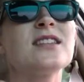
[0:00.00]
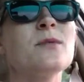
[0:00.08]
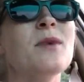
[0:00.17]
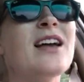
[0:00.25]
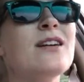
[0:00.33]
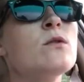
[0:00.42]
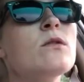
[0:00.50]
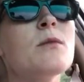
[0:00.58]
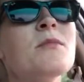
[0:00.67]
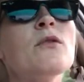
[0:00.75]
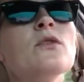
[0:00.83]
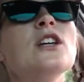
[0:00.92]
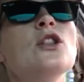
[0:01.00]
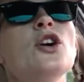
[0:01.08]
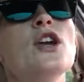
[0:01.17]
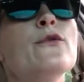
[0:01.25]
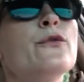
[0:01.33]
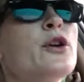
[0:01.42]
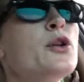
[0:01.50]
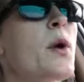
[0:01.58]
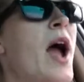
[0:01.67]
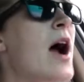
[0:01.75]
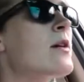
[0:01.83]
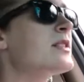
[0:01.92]
I'm not really looking for a new
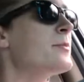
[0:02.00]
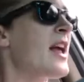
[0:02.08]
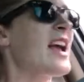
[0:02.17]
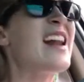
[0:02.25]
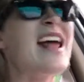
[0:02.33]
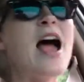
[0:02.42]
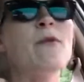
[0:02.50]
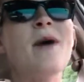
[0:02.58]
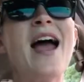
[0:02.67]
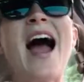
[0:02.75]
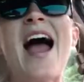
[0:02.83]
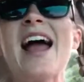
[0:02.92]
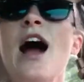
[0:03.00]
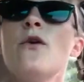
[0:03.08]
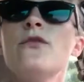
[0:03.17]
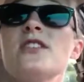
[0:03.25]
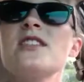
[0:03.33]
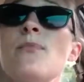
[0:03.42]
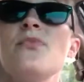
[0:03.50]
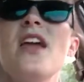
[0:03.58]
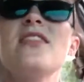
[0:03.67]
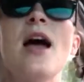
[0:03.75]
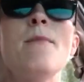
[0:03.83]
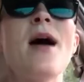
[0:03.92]
house, but I kind of have my eye out for
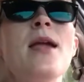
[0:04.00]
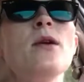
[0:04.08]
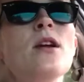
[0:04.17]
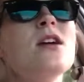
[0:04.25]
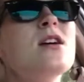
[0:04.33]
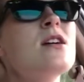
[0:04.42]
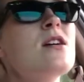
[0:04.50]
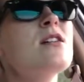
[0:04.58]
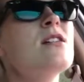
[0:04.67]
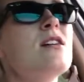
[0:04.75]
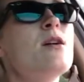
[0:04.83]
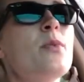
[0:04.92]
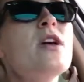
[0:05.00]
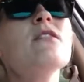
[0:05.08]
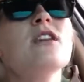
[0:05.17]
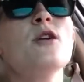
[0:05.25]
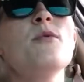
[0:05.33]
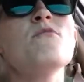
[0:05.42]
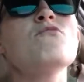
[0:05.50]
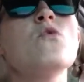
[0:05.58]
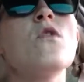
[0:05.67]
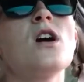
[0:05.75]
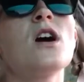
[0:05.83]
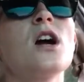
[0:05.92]
something that might be a little bit
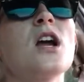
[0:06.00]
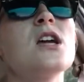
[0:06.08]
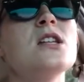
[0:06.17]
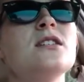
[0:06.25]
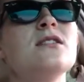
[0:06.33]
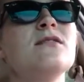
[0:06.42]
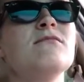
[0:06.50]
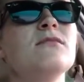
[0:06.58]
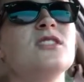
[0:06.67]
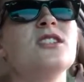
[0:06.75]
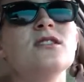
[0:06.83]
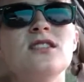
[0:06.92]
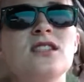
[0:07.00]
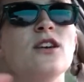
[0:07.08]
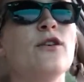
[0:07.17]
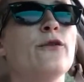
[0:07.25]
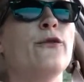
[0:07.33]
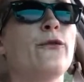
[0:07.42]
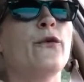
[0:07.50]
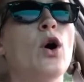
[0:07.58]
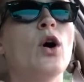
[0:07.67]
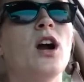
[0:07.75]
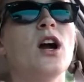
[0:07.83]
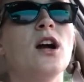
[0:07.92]
more conducive
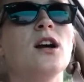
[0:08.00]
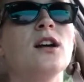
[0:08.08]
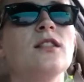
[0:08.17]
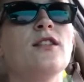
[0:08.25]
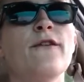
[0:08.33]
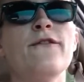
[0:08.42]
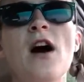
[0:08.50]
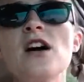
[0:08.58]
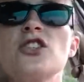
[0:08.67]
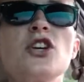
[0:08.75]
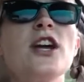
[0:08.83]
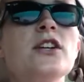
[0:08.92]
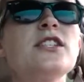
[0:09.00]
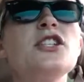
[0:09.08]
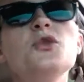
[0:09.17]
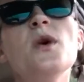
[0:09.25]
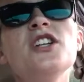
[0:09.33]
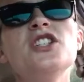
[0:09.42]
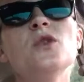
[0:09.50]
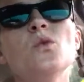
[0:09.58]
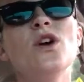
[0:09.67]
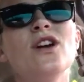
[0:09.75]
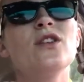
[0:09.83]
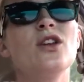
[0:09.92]
for the foster care situation,
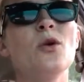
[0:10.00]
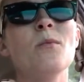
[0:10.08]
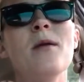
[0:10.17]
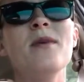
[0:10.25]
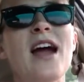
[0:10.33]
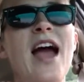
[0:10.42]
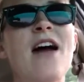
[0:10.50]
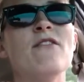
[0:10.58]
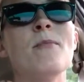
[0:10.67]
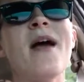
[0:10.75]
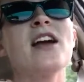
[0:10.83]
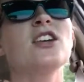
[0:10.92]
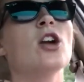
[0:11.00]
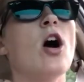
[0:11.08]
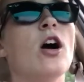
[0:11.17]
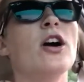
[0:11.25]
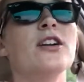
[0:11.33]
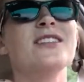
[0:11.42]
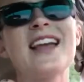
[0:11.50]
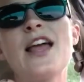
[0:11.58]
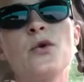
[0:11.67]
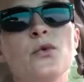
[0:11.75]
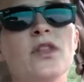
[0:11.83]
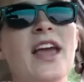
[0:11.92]
where, you know, maybe I have a backyard. I
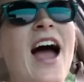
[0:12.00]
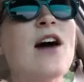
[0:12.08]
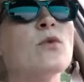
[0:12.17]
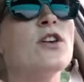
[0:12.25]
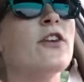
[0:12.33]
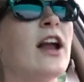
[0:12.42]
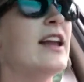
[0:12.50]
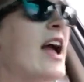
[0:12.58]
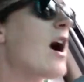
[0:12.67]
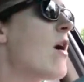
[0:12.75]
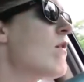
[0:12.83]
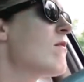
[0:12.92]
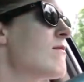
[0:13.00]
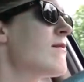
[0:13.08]
don't really have one right now.